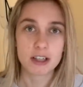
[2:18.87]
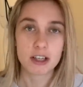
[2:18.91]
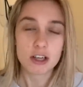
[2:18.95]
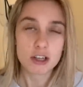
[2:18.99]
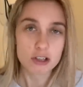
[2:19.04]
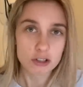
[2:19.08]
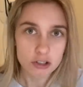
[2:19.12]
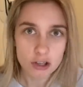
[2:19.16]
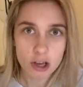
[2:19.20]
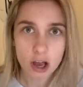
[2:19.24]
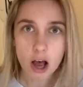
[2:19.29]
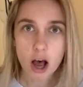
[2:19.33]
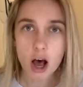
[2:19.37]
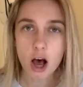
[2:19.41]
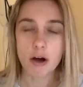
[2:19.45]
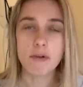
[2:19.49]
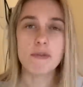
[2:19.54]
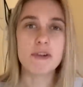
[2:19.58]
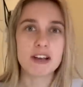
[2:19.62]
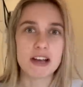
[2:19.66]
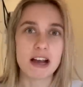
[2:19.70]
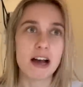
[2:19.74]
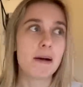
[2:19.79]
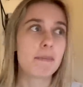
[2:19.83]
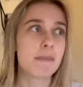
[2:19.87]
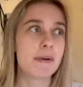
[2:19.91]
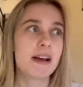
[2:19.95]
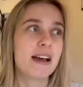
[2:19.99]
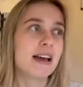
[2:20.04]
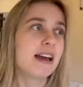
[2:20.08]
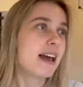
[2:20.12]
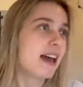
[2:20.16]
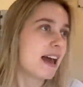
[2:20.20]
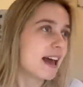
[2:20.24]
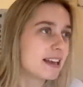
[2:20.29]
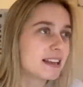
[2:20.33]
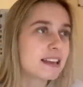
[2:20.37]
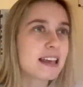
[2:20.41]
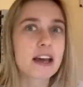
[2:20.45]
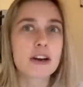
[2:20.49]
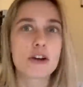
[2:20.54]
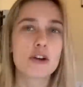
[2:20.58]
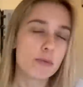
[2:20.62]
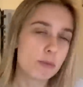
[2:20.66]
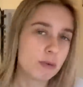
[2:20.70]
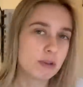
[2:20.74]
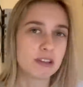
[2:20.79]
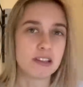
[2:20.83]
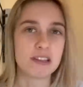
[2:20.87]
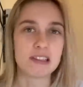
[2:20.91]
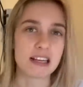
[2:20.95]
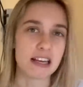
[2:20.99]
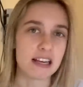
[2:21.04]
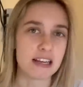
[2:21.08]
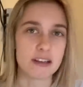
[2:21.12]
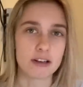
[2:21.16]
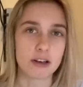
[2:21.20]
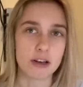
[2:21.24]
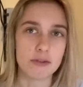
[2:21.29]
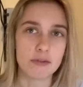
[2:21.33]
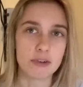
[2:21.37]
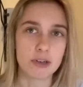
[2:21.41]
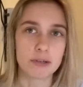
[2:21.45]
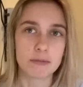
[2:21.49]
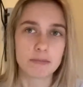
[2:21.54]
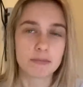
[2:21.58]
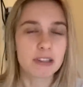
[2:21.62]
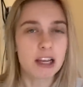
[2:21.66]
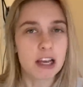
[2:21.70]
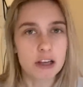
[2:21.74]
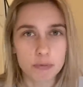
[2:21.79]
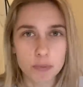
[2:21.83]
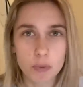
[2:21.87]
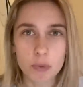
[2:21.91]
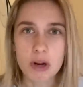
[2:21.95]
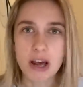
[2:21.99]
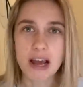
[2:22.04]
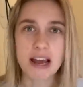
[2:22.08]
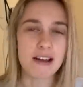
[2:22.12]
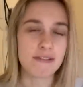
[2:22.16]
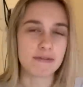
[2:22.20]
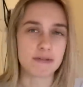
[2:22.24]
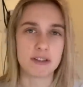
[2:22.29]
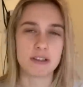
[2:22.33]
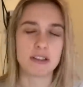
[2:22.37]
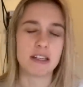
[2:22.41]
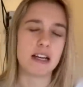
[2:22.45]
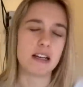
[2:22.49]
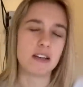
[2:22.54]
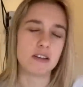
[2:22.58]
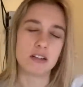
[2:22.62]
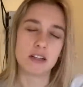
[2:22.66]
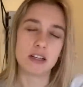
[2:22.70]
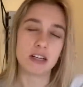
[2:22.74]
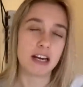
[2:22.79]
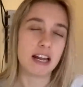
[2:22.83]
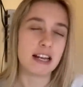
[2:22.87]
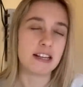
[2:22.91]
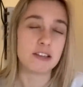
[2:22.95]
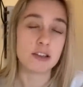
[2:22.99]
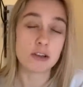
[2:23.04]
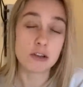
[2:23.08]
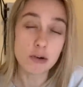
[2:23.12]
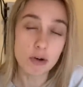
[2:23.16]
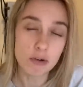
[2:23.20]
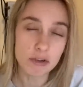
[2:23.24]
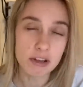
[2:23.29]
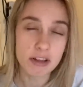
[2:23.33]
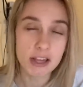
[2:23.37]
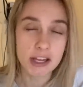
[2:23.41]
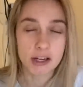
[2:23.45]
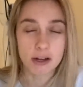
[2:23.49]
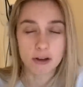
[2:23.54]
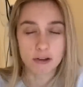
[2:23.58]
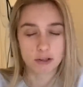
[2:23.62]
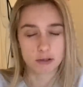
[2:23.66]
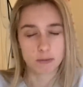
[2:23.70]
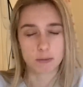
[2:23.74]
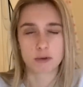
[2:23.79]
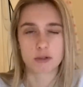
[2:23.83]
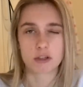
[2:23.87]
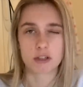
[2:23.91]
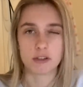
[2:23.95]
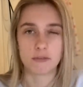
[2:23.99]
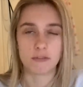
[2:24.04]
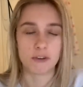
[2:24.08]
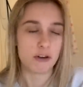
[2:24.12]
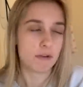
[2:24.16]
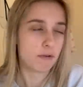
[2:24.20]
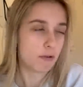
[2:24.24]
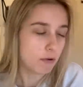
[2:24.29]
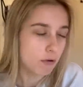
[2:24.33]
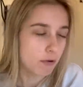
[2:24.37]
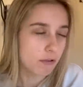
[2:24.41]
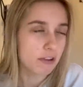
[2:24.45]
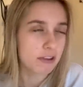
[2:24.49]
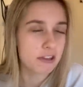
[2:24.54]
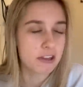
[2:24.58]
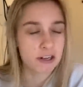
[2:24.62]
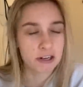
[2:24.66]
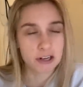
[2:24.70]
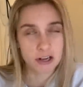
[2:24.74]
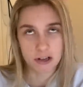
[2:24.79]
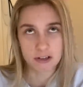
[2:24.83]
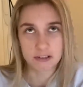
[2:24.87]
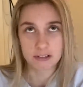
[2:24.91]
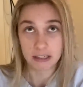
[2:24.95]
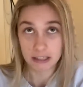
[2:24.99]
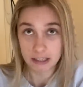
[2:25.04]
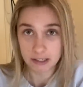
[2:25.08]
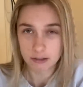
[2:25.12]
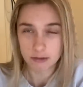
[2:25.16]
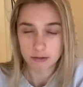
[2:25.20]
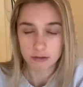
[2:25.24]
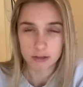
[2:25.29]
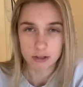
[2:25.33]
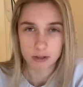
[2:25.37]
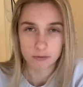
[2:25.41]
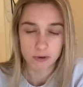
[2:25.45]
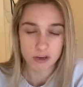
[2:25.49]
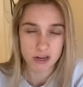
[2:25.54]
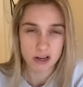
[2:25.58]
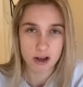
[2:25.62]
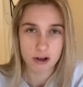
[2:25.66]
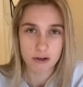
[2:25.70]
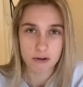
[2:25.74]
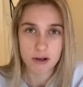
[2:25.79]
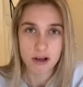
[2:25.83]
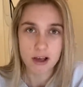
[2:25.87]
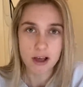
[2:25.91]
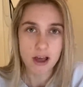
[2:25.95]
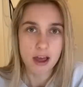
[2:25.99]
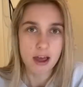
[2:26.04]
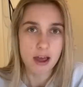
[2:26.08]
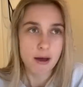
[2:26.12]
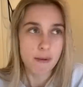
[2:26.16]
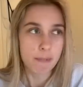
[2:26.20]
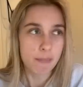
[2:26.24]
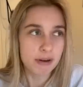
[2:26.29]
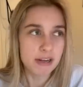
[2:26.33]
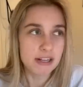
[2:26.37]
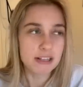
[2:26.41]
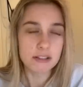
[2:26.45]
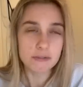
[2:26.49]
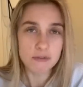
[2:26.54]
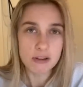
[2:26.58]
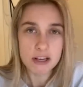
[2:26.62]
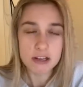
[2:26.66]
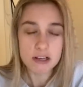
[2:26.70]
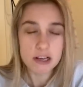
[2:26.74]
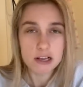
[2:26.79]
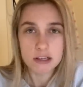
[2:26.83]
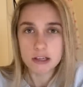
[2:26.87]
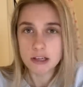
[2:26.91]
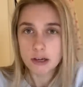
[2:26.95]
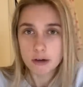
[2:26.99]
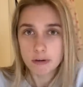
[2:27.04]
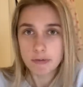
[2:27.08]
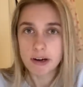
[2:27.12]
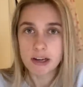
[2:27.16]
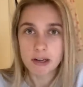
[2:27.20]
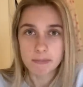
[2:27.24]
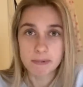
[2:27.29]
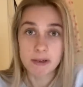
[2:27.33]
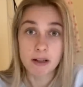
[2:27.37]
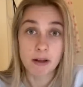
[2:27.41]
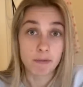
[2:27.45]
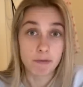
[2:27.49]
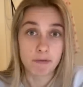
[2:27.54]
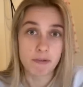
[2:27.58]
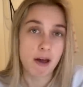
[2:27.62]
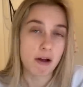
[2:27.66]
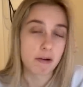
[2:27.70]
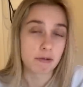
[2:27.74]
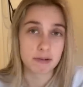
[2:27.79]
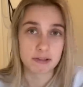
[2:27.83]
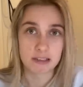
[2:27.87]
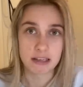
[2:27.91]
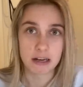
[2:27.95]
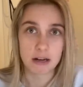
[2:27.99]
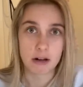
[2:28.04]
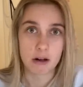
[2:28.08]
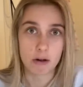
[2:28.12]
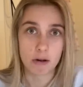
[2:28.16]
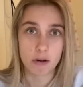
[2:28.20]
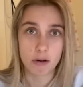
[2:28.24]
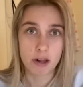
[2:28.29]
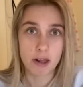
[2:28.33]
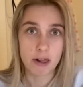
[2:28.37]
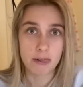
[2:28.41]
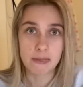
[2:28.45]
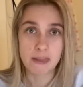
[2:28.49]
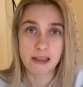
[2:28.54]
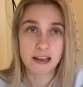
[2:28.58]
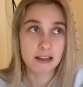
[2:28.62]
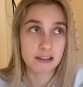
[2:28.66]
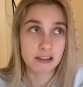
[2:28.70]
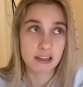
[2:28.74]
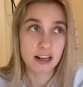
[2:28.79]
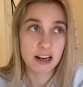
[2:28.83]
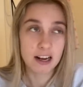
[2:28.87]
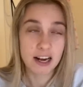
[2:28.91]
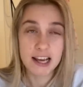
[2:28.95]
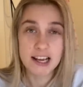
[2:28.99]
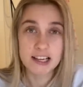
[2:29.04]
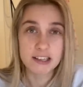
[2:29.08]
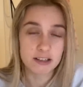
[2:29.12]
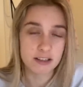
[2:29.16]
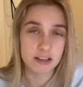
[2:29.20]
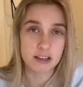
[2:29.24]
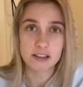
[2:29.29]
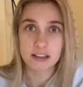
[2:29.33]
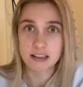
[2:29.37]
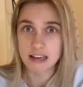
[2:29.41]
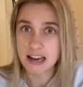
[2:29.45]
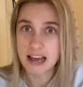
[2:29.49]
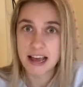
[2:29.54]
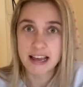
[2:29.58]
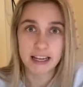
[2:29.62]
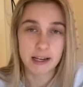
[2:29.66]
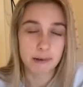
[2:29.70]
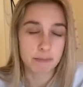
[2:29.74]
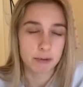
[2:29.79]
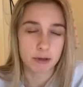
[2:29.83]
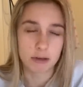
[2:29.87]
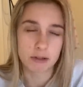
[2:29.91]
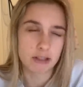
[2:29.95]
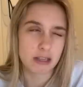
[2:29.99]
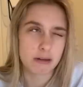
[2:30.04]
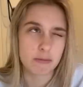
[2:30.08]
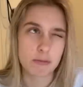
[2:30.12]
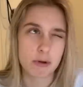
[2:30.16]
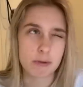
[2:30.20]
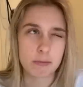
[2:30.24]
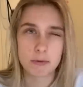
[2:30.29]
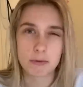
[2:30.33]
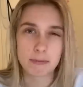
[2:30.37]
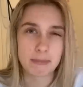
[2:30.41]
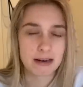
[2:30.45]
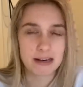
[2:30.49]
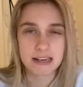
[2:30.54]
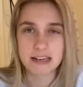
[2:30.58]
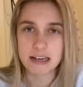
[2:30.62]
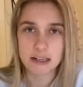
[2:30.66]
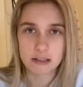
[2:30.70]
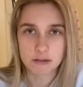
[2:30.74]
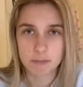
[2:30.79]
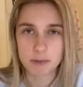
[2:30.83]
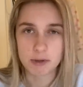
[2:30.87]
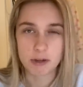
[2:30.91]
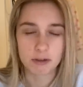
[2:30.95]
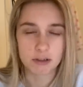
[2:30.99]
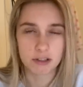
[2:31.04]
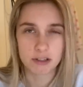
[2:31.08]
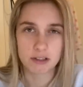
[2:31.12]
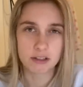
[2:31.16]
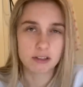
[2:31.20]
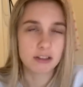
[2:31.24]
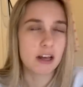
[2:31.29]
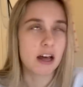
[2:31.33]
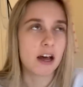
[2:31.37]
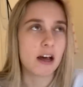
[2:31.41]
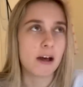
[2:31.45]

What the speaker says: So hurry up and get on with the takeover. That's what I have to say to the Glazers. Not that they're going to watch this video, or not that they're going to listen to this video, but it's incredibly unfair on Ten Hag. The Glazers are delaying it because they want more money, let's be honest.